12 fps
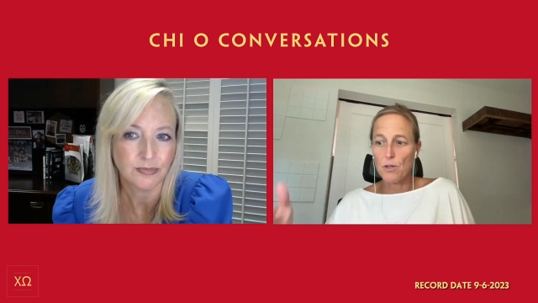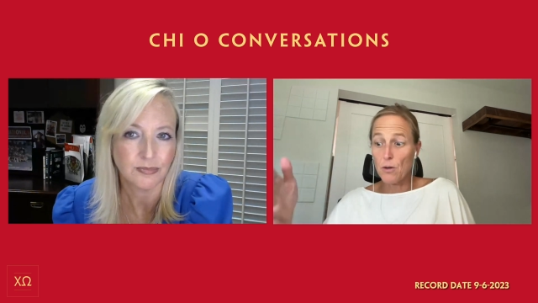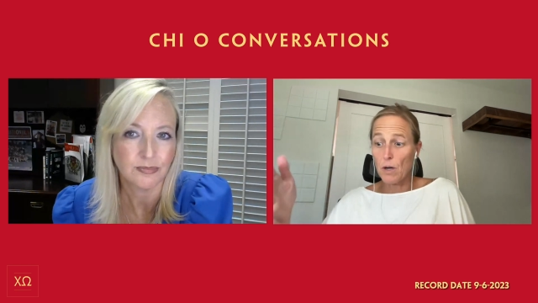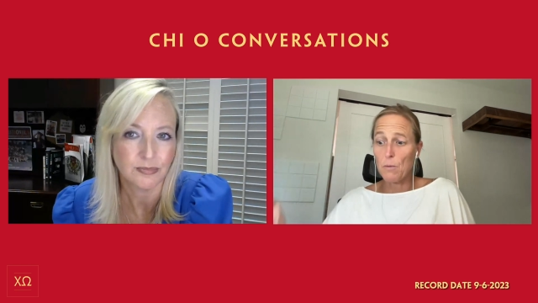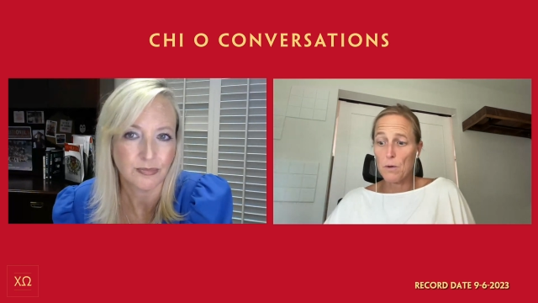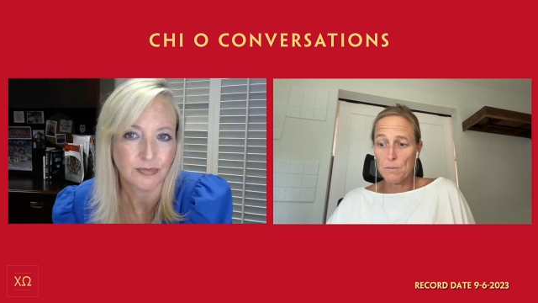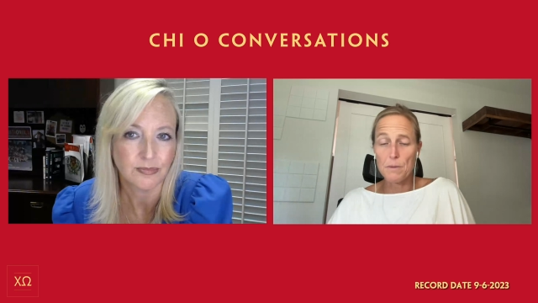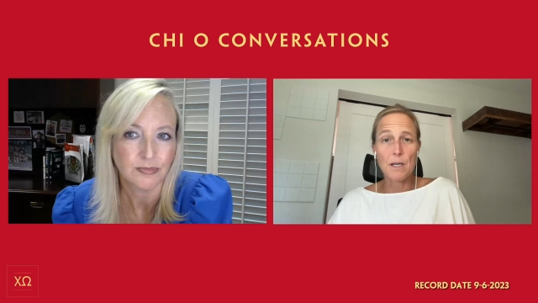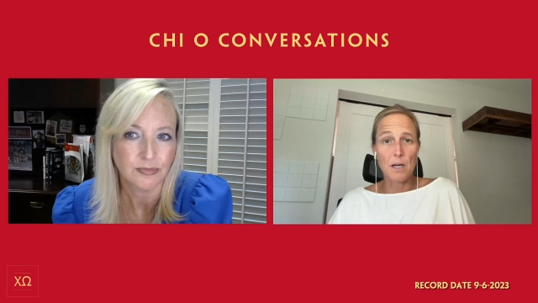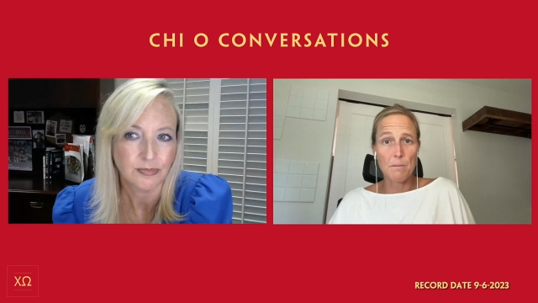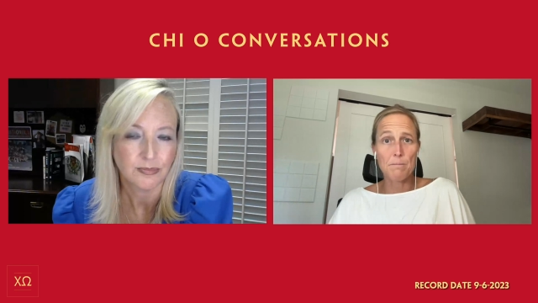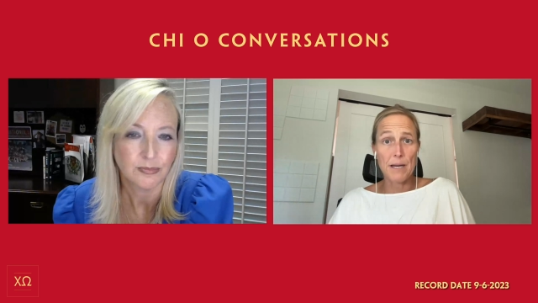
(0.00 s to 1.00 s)
Speaker 1: No, I want to
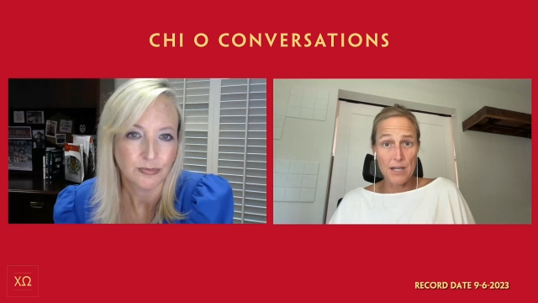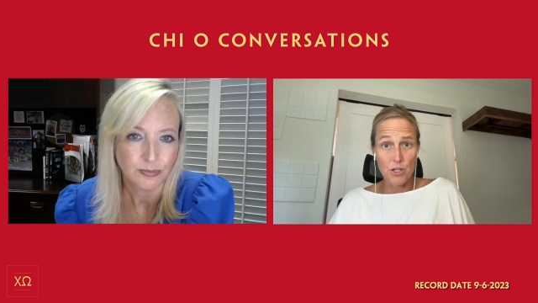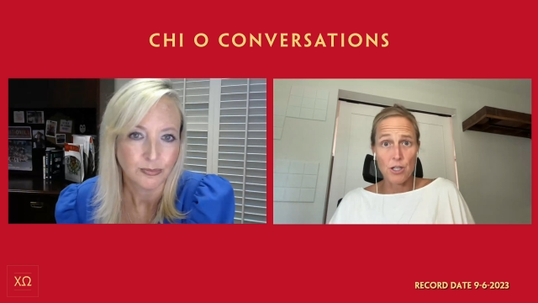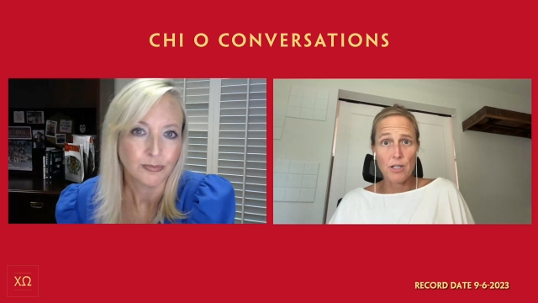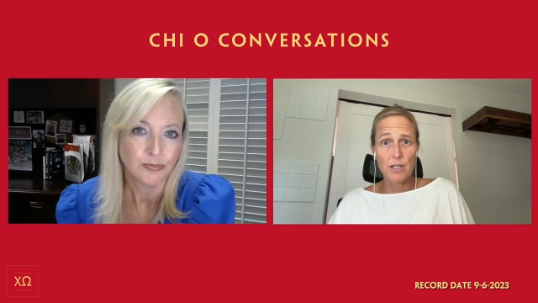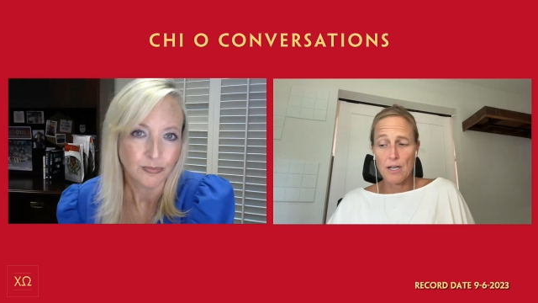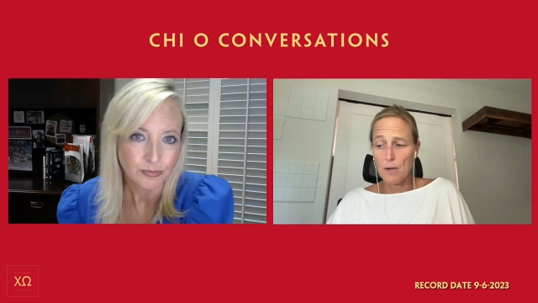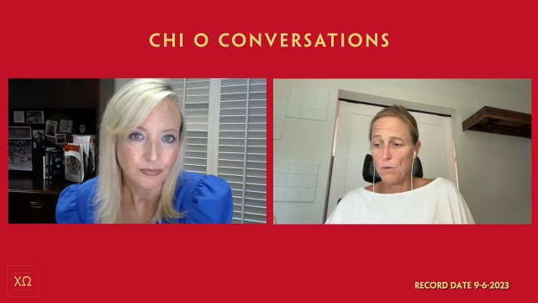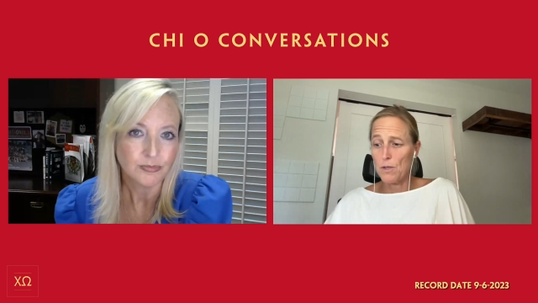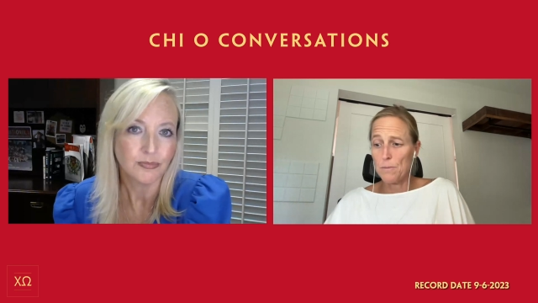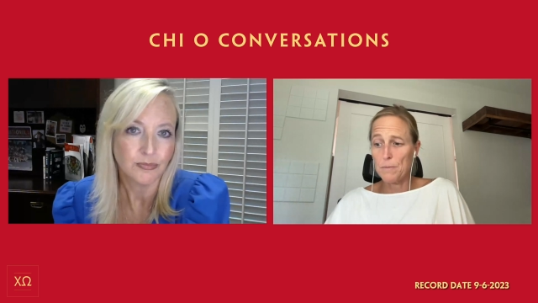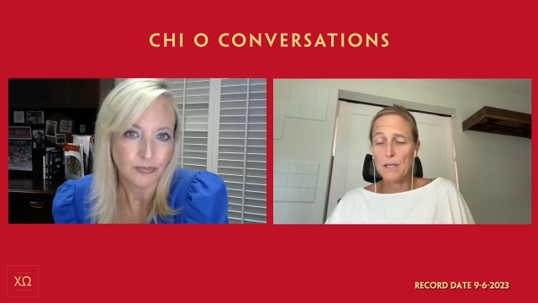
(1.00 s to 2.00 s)
become better and I
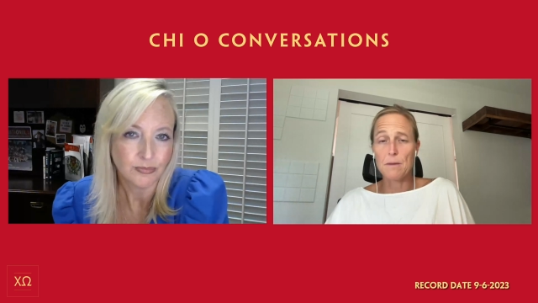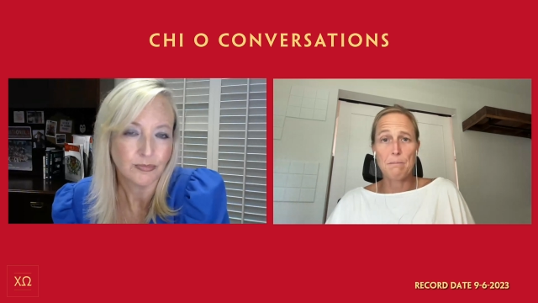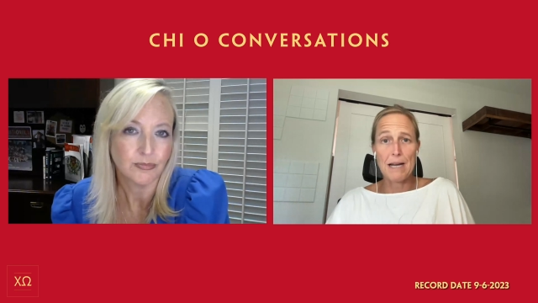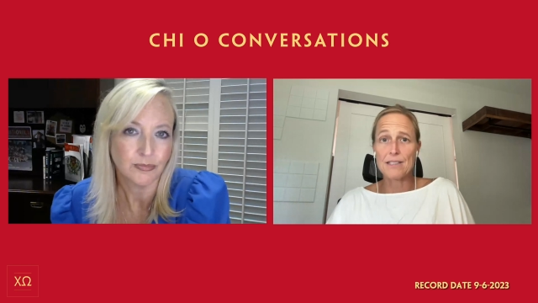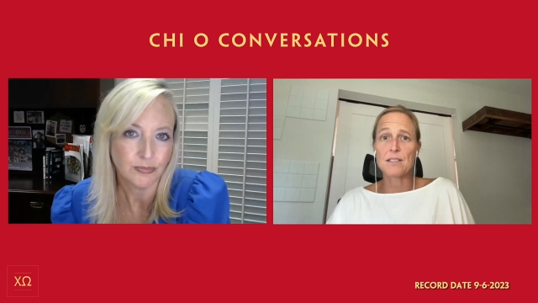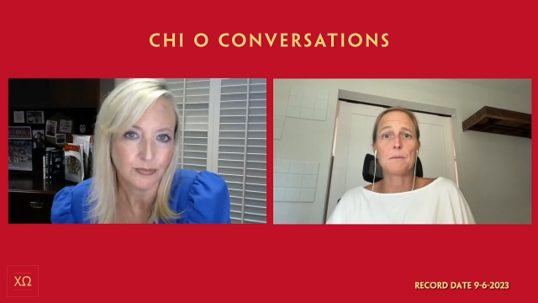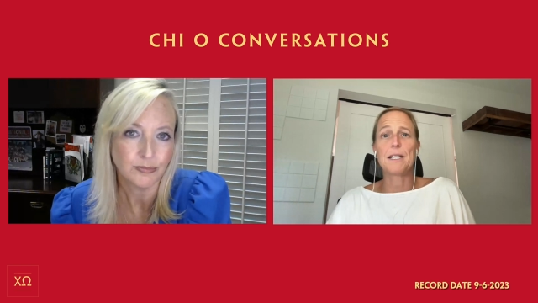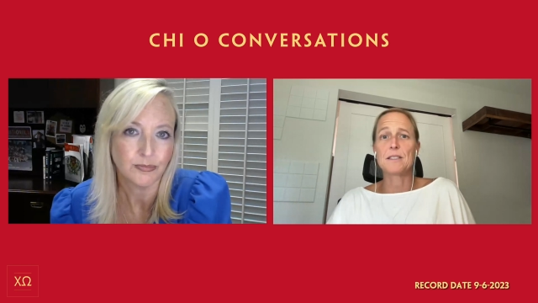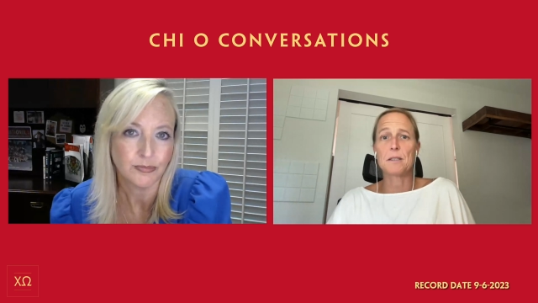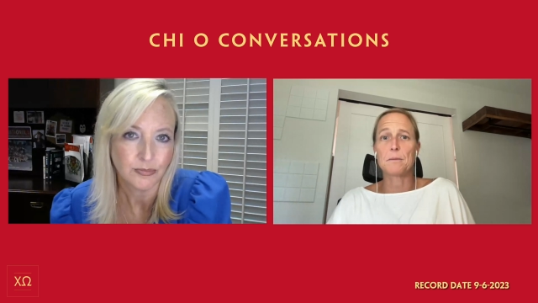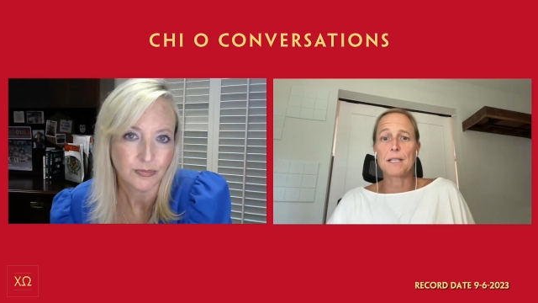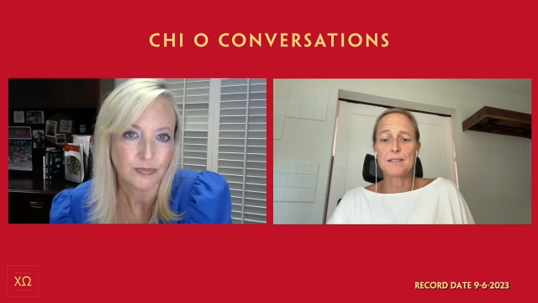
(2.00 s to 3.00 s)
want to be
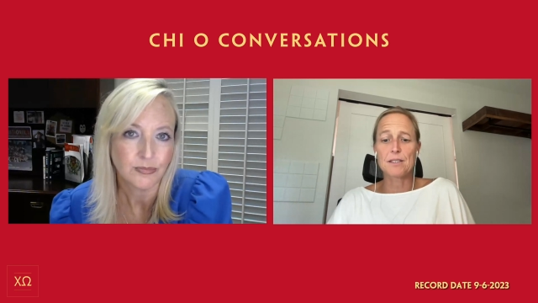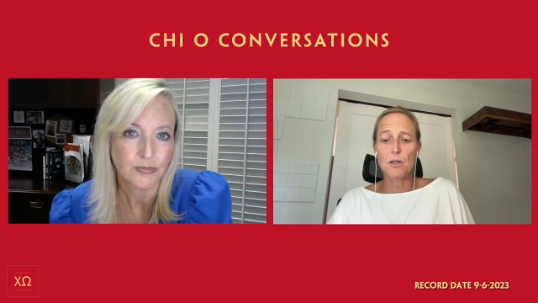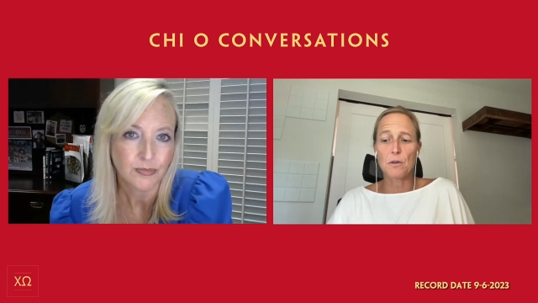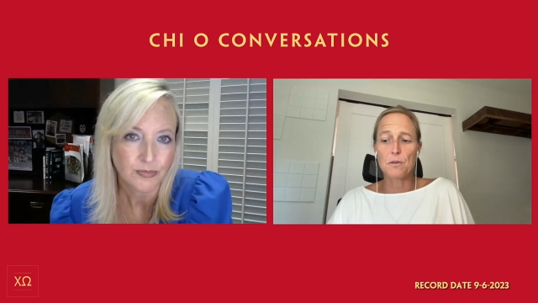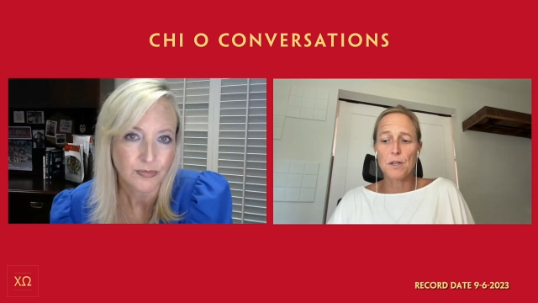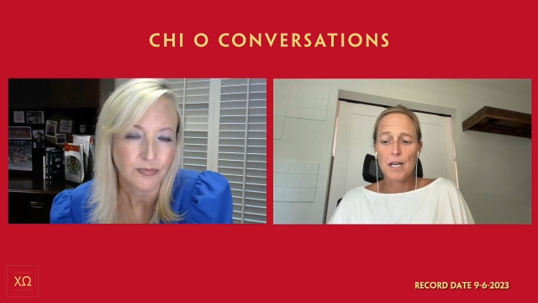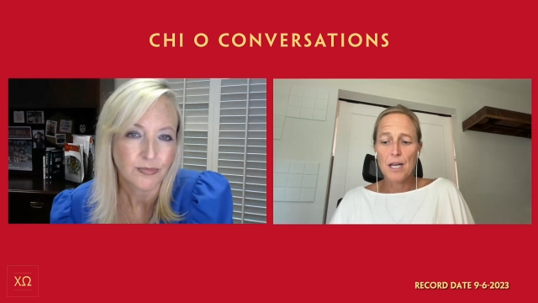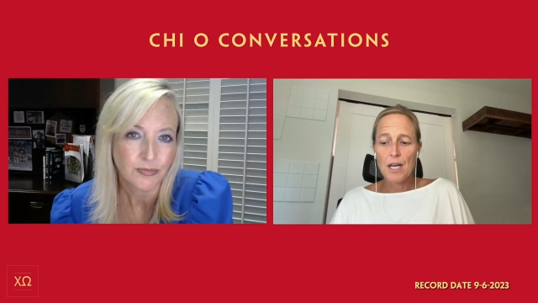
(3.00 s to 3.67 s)
maximizing myself.